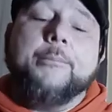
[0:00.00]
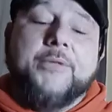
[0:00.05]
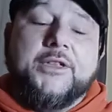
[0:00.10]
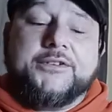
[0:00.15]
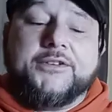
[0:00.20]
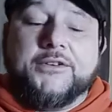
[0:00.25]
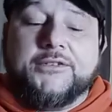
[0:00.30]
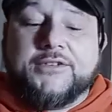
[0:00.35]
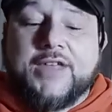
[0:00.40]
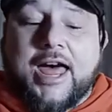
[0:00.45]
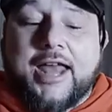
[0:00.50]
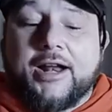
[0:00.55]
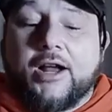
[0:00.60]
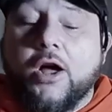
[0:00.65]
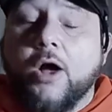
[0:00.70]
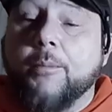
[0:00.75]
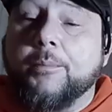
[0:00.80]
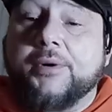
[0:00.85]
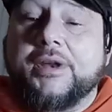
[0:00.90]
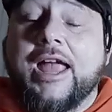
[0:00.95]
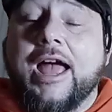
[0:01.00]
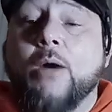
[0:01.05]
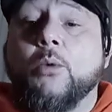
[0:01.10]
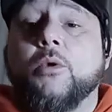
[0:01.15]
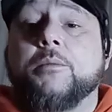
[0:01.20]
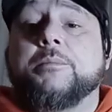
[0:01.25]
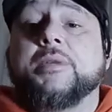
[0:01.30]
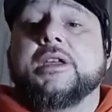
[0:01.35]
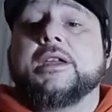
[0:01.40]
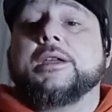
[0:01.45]
This is not a company I
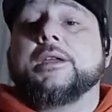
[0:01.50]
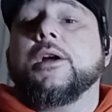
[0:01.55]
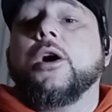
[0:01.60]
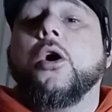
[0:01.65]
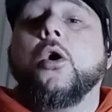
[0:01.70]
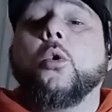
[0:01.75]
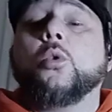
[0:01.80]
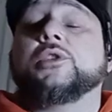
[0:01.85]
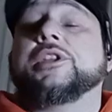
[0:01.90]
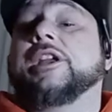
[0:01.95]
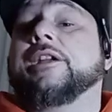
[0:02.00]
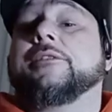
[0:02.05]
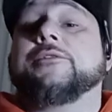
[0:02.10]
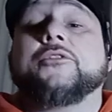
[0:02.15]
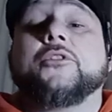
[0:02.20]
would be holding